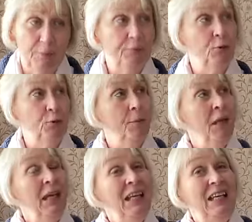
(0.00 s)
perform.
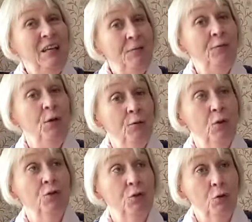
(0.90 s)
If you've
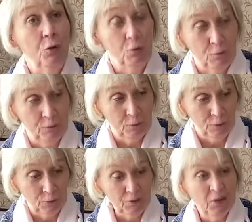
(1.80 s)
got an awful
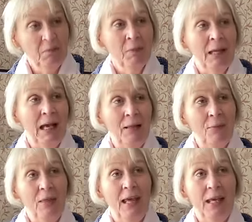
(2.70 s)
lot and
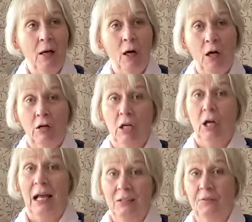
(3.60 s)
they are
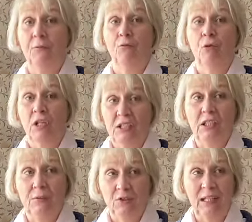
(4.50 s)
at a variety
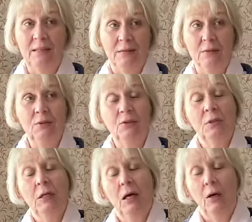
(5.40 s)
of standards,
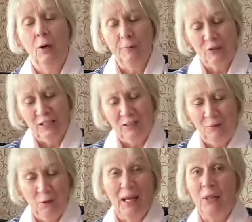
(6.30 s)
obviously if
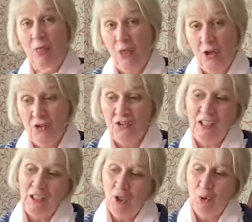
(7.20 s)
you had
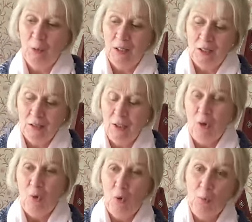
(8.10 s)
30 who are
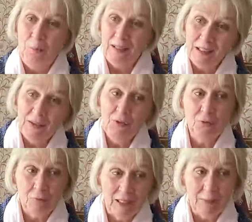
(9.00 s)
all beginners
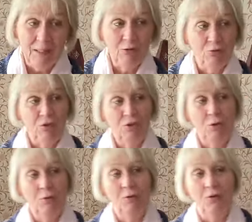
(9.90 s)
or elementary
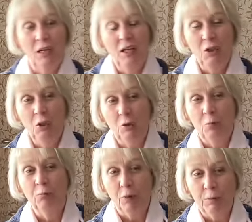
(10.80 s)
students, you can
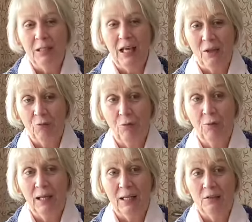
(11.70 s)
probably get through
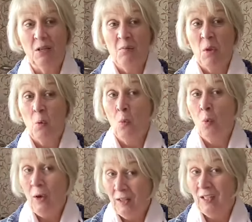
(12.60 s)
that
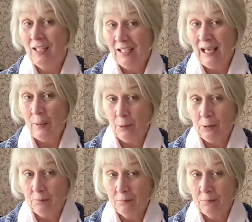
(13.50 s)
within an hour.